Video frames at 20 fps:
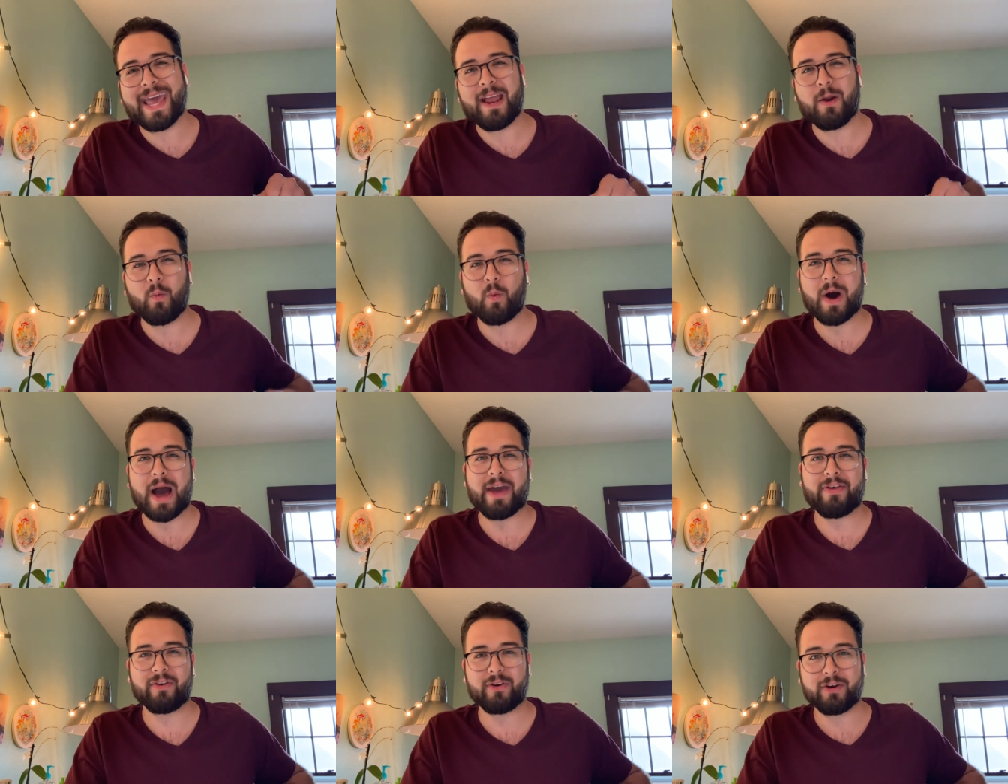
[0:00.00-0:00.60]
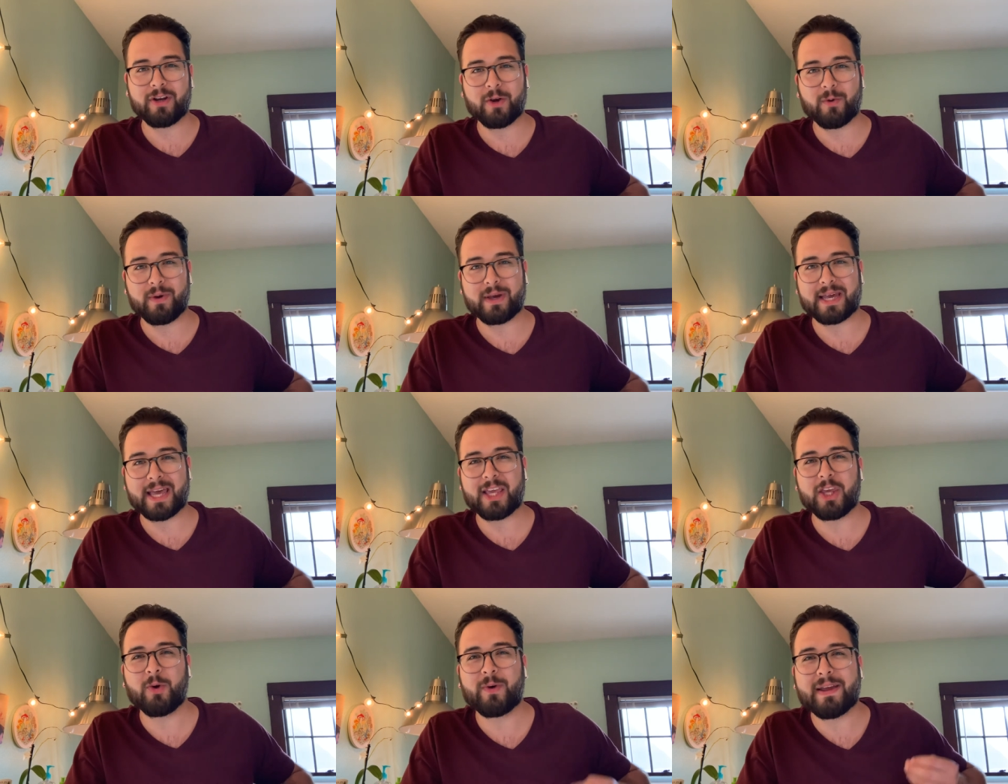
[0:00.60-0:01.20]
and why they're doing
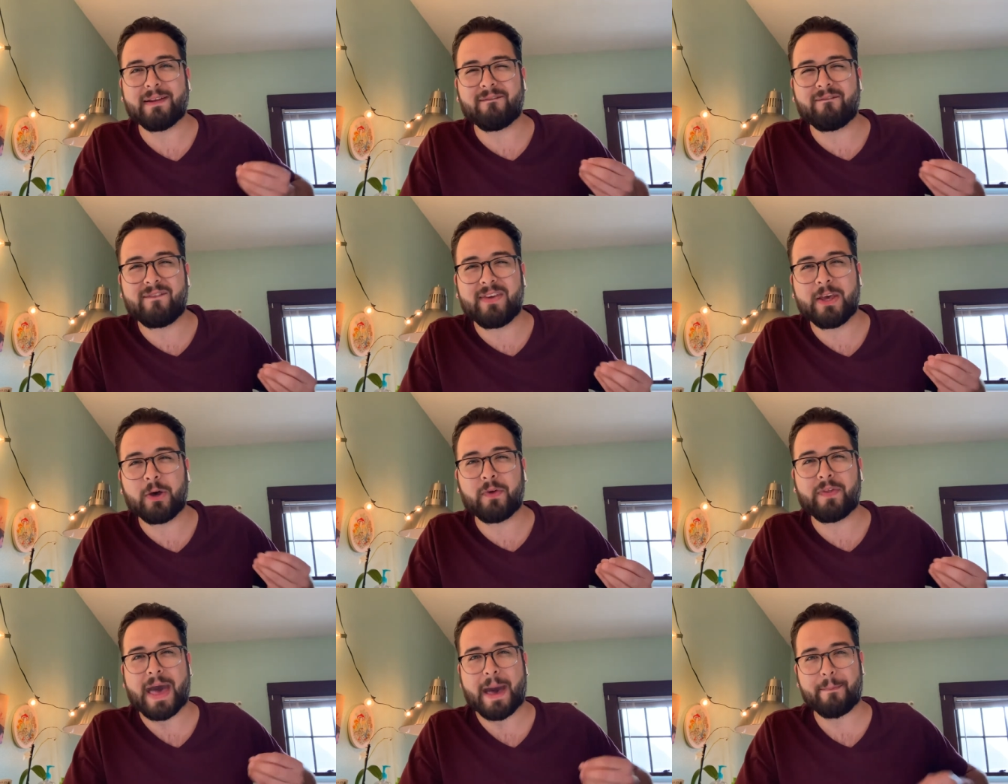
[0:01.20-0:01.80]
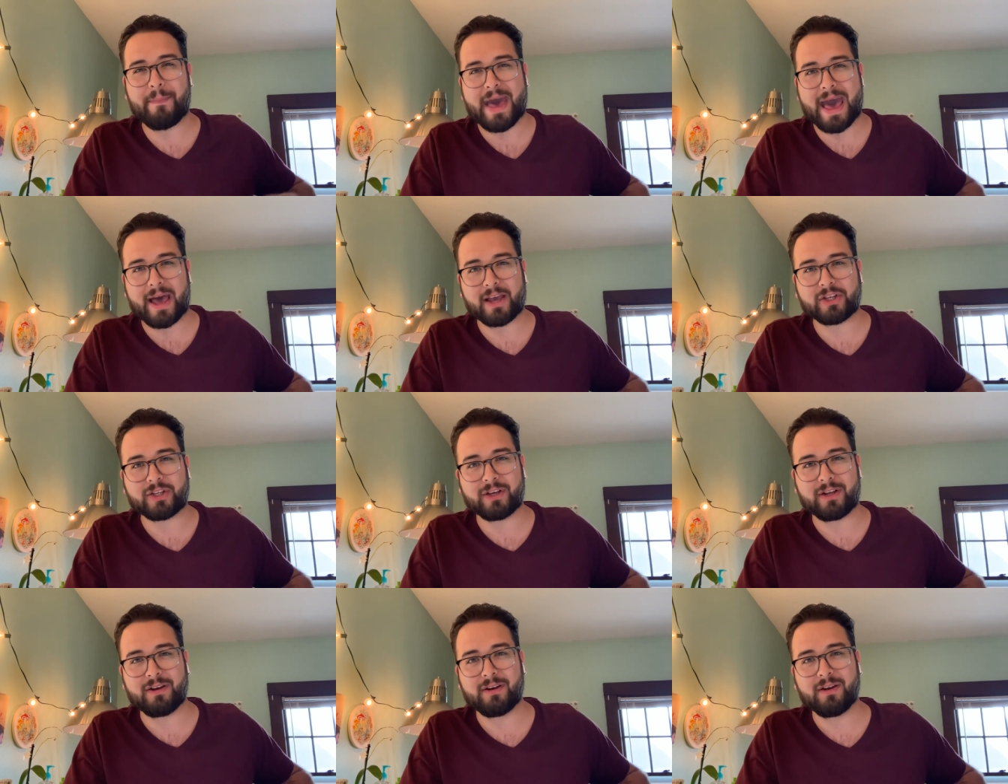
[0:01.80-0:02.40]
it. You can feel that
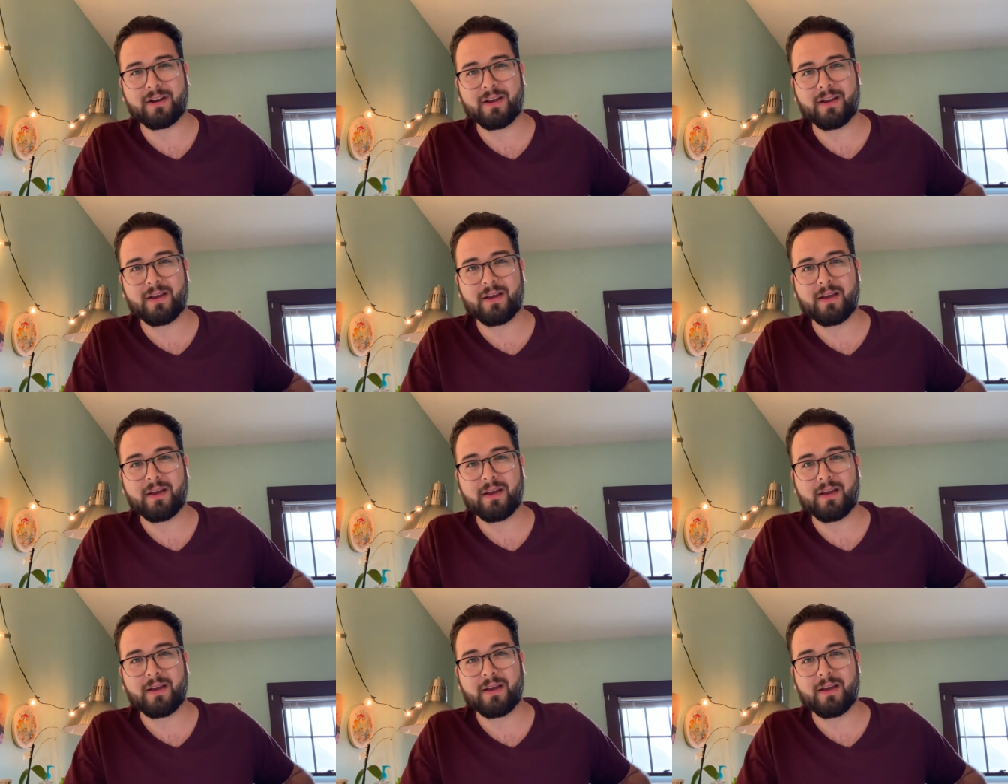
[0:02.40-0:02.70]
passion.